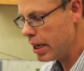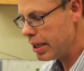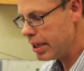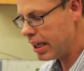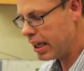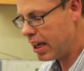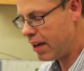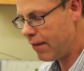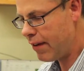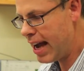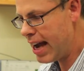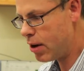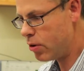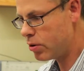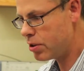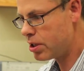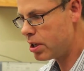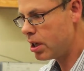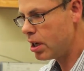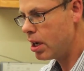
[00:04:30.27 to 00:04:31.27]
they give
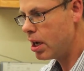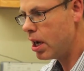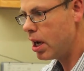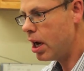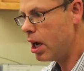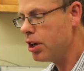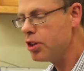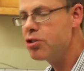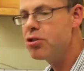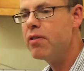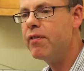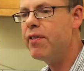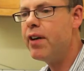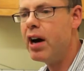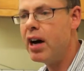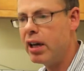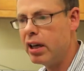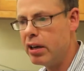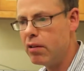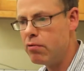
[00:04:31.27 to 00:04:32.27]
out
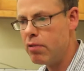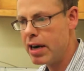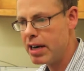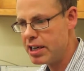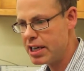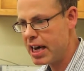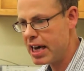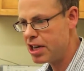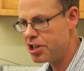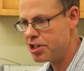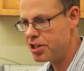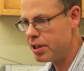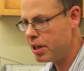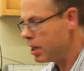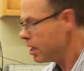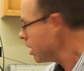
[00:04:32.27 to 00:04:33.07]
ultraviolet radiation,